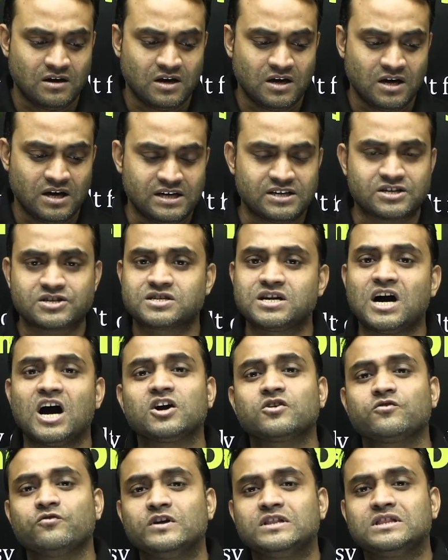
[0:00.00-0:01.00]
Start
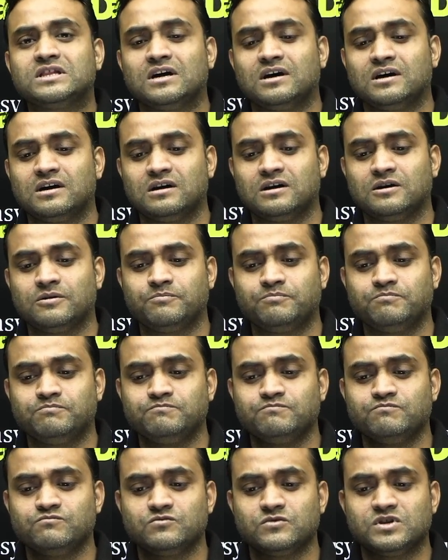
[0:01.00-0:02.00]
with uh,
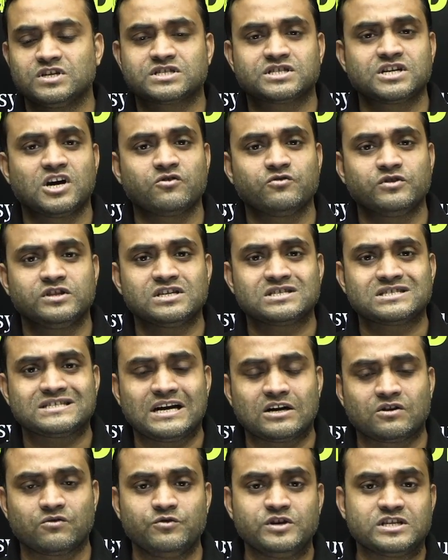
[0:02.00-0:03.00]
start with a
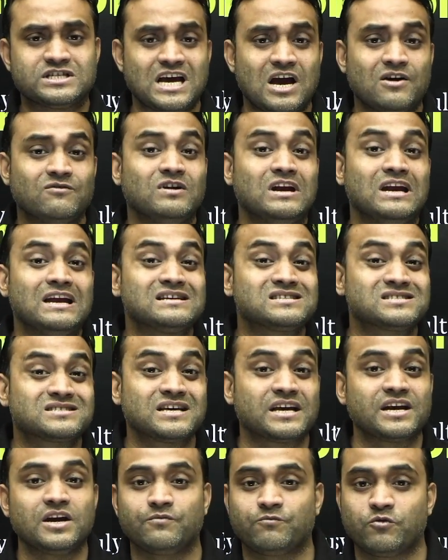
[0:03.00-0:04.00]
set which have lesser
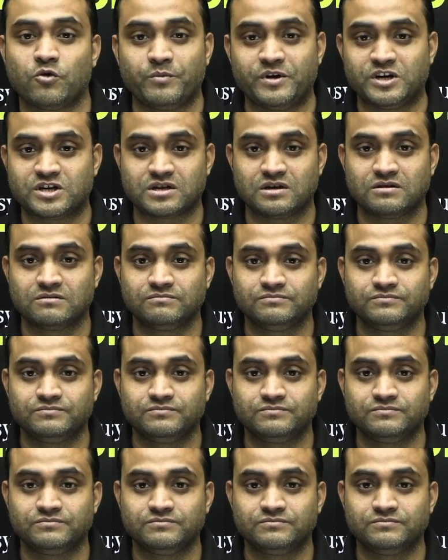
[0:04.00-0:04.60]
information,